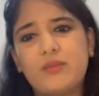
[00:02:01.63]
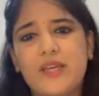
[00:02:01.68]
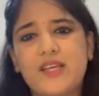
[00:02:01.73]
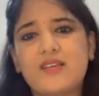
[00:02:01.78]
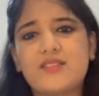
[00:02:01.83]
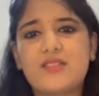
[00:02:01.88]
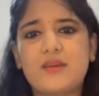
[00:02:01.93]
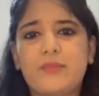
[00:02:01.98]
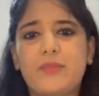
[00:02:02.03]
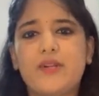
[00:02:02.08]
make
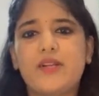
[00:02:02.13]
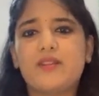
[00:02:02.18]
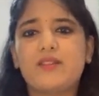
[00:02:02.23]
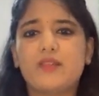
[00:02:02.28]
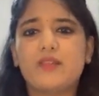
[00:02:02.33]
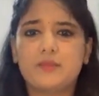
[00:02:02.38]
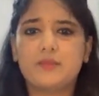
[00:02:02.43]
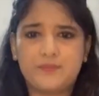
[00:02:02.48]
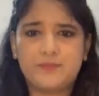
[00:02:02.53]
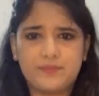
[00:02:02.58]
a separate
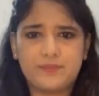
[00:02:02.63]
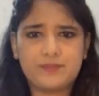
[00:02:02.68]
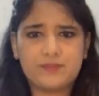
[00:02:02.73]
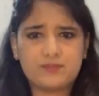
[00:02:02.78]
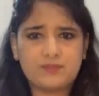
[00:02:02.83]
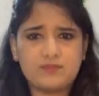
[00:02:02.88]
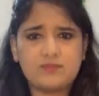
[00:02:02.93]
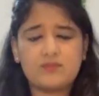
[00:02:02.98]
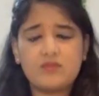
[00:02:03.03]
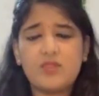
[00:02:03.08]
thing.
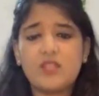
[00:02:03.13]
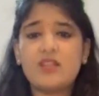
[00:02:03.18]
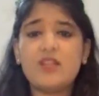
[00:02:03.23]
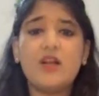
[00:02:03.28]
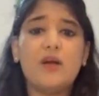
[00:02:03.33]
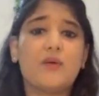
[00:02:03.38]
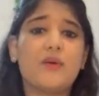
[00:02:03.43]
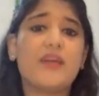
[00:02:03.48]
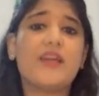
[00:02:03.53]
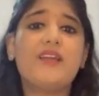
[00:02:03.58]

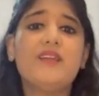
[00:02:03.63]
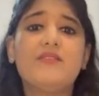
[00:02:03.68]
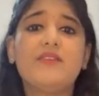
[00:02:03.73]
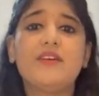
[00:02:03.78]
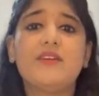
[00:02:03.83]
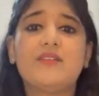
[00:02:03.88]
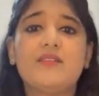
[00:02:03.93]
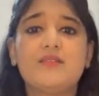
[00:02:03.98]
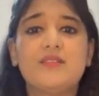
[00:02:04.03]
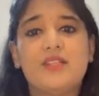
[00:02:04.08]
Okay, I'll be
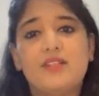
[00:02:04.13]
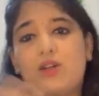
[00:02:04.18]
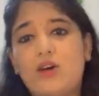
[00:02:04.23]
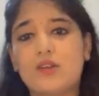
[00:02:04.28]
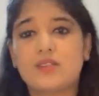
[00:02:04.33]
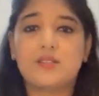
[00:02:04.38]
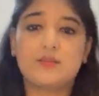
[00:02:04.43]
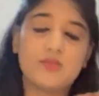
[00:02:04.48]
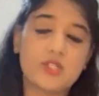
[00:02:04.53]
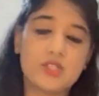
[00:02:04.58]
the
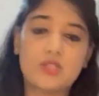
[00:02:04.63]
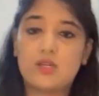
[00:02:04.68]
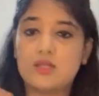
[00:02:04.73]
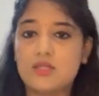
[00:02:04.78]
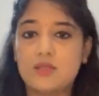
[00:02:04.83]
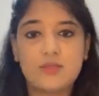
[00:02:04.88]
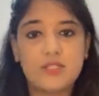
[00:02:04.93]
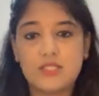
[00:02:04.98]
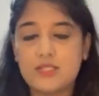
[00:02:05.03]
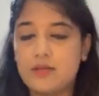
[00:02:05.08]
long subjects, short
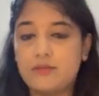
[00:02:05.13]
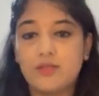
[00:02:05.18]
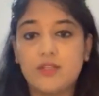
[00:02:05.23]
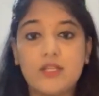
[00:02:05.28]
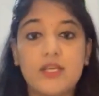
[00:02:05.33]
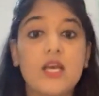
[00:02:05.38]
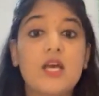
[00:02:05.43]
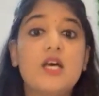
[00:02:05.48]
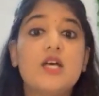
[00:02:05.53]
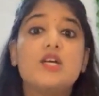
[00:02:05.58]
subjects, everything.